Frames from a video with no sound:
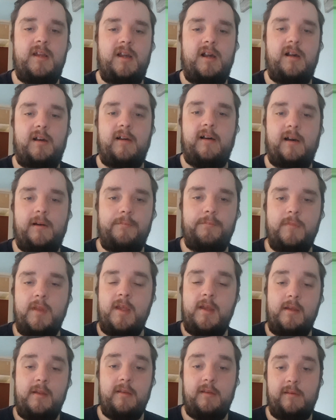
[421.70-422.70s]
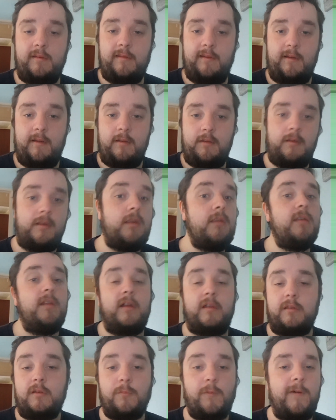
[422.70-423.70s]
Uh,
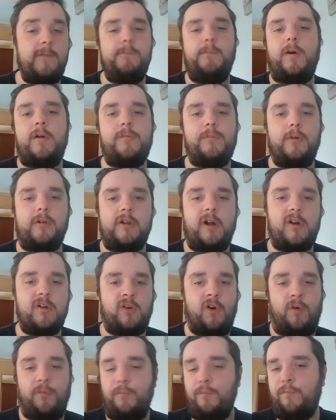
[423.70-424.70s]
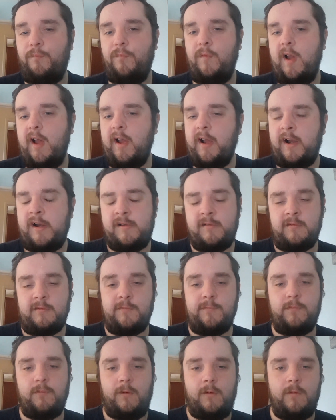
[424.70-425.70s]
the one Pokemon I got 100
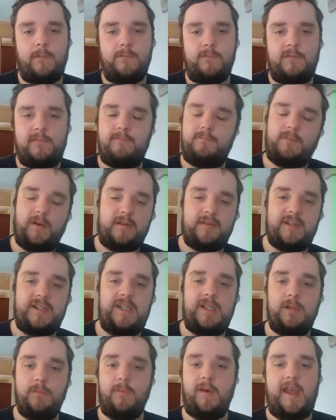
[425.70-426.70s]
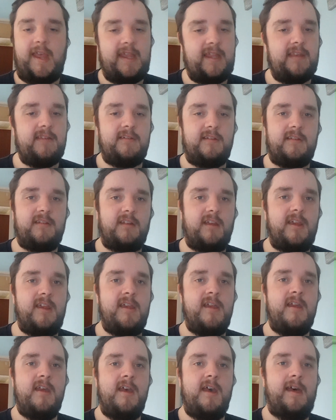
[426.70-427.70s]
for by doing raids is a
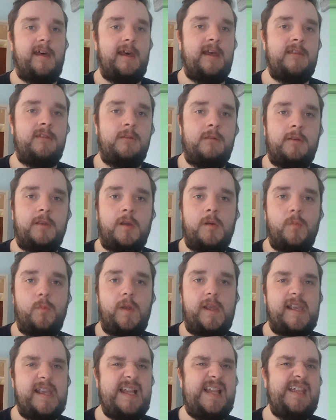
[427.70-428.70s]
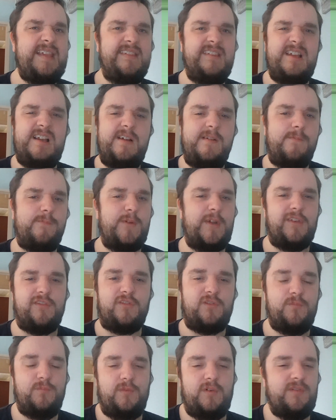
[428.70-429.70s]
Hundo Wigglytuff,
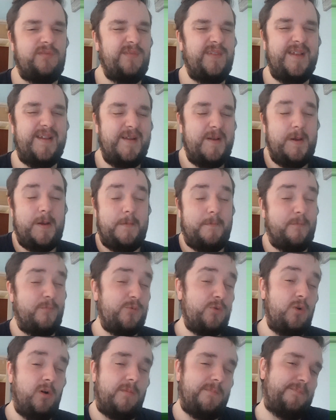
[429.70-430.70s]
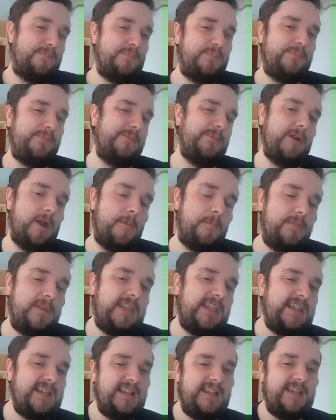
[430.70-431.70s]
which not a
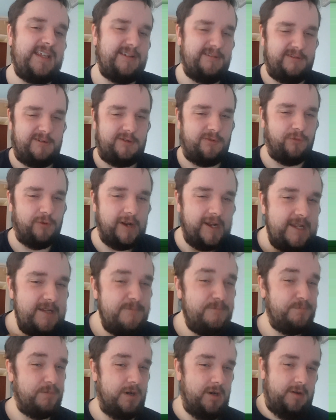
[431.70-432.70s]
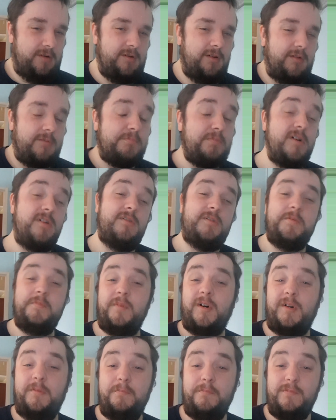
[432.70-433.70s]
particularly great
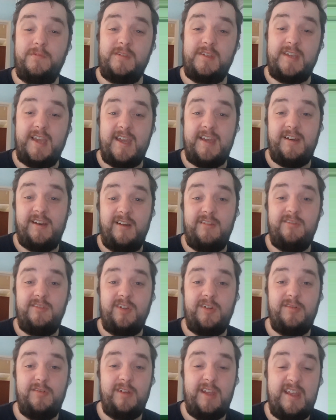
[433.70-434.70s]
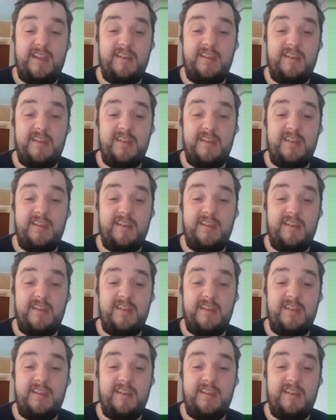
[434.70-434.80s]
Pokemon to get Hundo